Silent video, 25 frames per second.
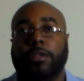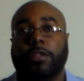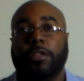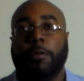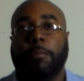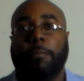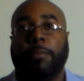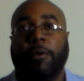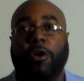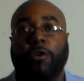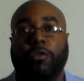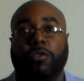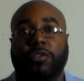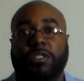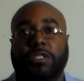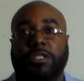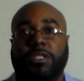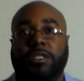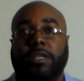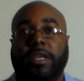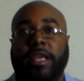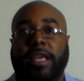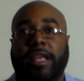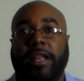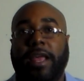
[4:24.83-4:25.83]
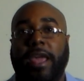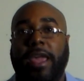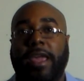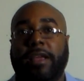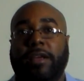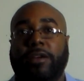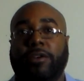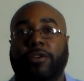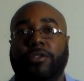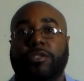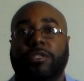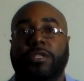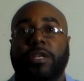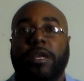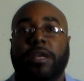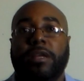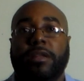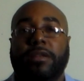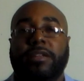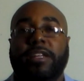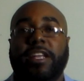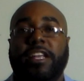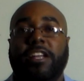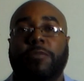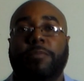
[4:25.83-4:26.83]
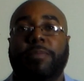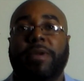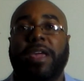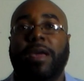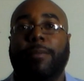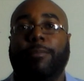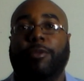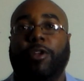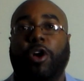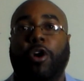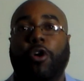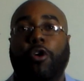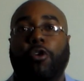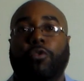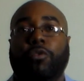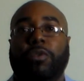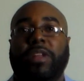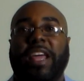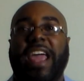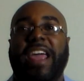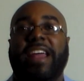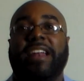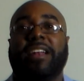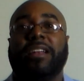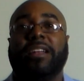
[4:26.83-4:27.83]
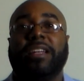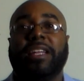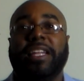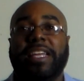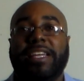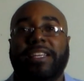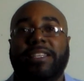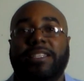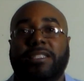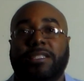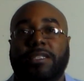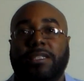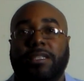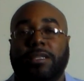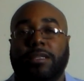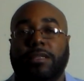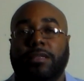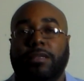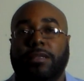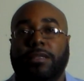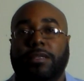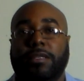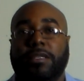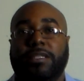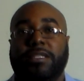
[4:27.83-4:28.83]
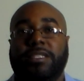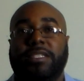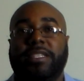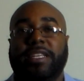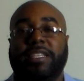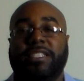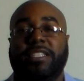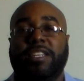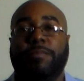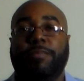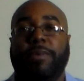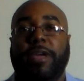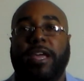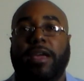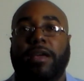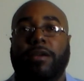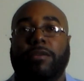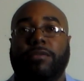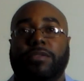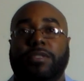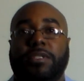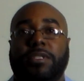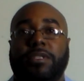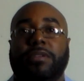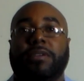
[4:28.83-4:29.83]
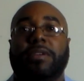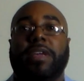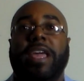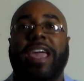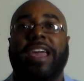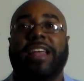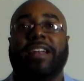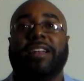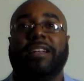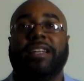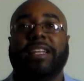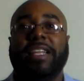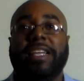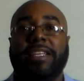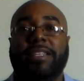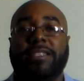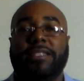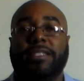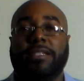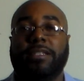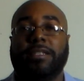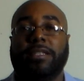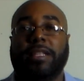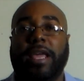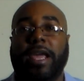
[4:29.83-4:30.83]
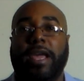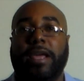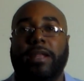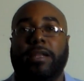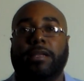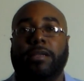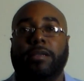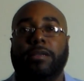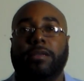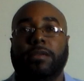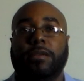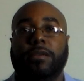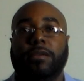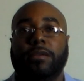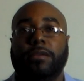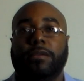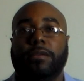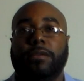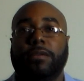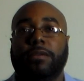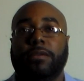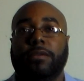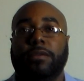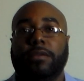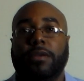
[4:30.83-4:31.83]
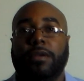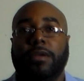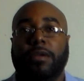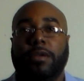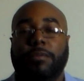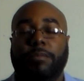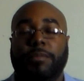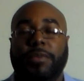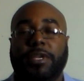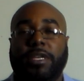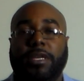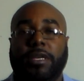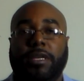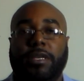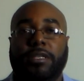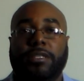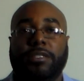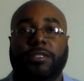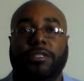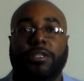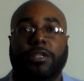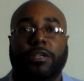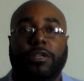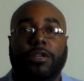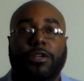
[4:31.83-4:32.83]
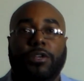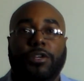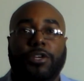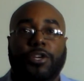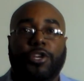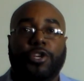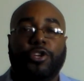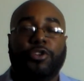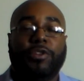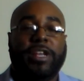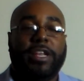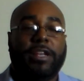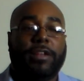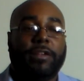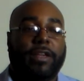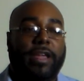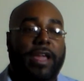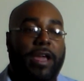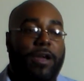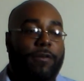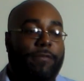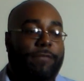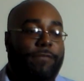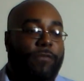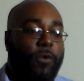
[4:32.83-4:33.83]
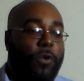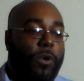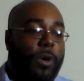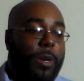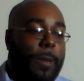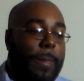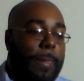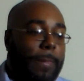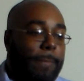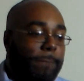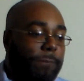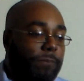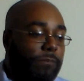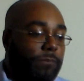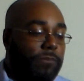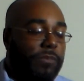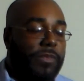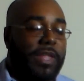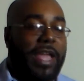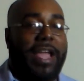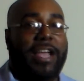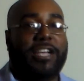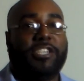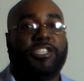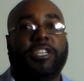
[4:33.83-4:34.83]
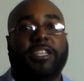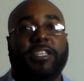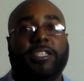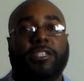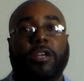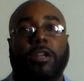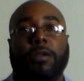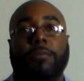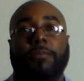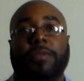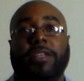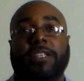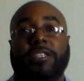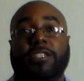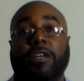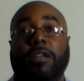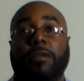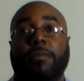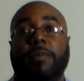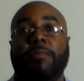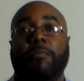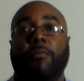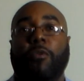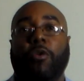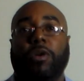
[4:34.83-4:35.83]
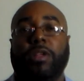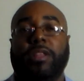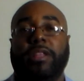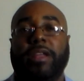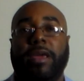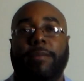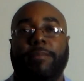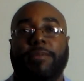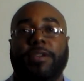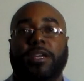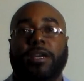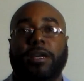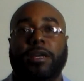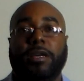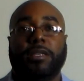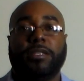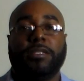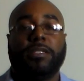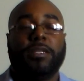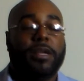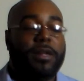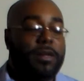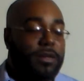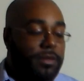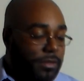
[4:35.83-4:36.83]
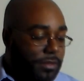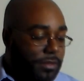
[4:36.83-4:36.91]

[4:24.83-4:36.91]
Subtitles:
the bolts and anchors need to be able to hold at least 60 pounds, at least that, because you need to account for, actually it's going to be more than that, because